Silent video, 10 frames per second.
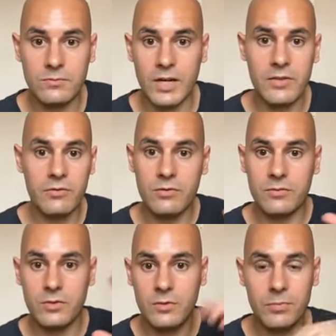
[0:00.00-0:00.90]
either of
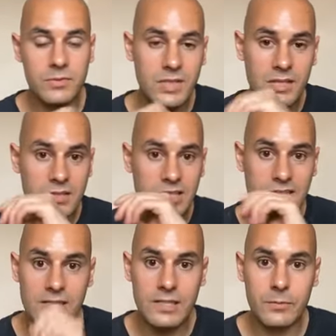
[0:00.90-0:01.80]
you are potentially
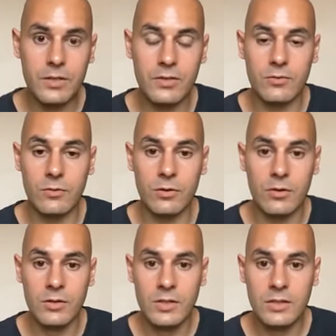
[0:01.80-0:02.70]
dealing with,
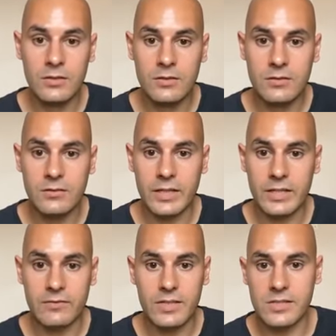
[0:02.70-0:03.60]
or
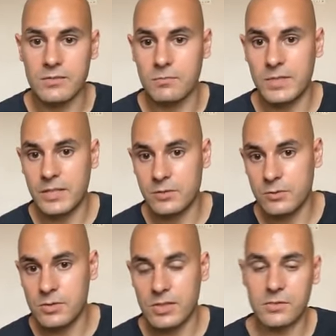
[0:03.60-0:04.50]
like if there's some
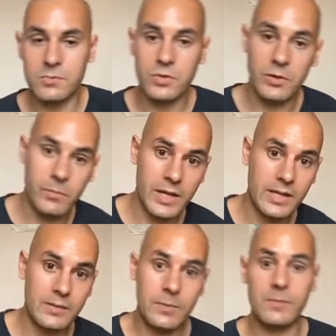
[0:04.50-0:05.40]
niggles, like some joint
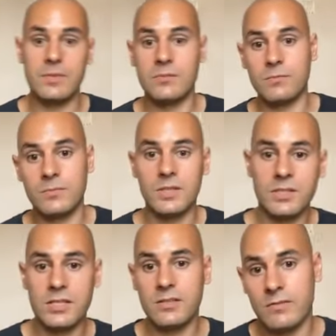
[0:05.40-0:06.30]
pain, maybe some
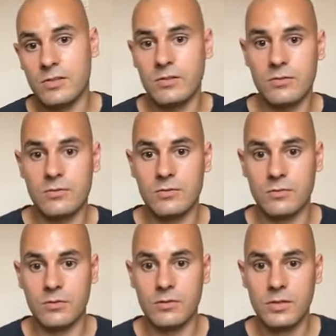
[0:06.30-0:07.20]
digestive issues,
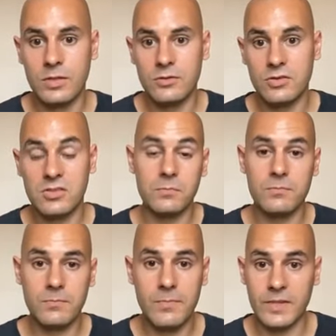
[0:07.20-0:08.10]
or just
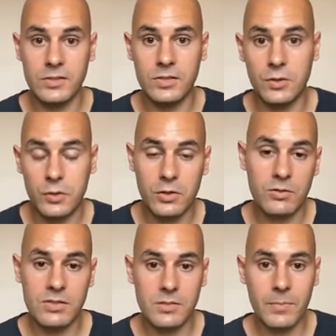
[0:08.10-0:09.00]
some things that you're
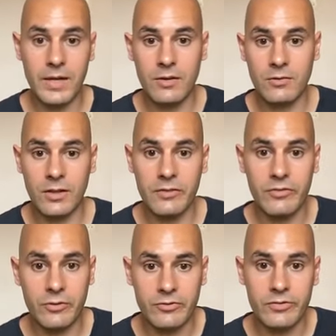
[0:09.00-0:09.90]
curious about, like
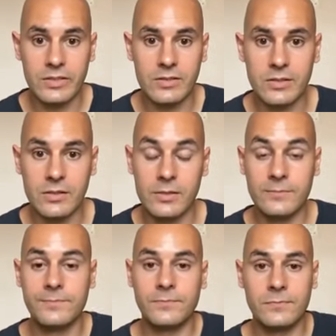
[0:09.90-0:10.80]
feel free to
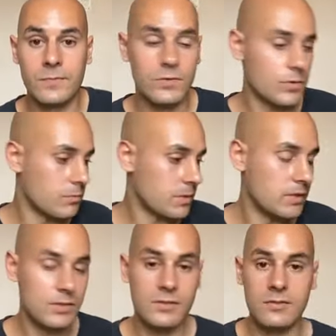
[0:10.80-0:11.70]
drop
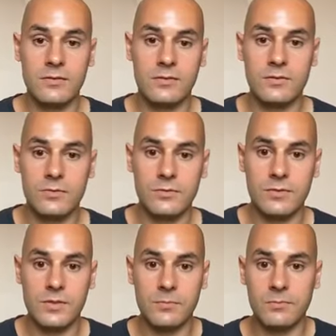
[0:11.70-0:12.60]
me
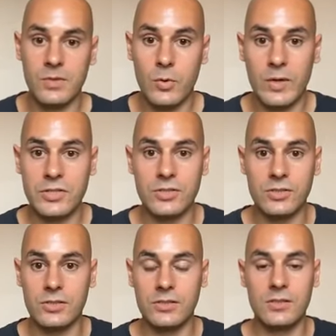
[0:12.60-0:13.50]
some
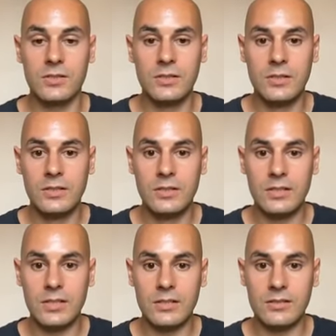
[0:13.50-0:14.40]
questions
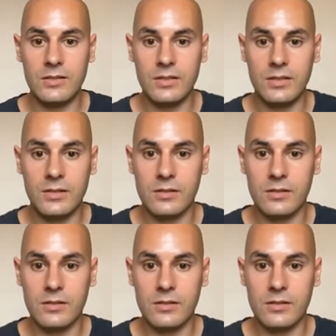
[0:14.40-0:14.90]
in the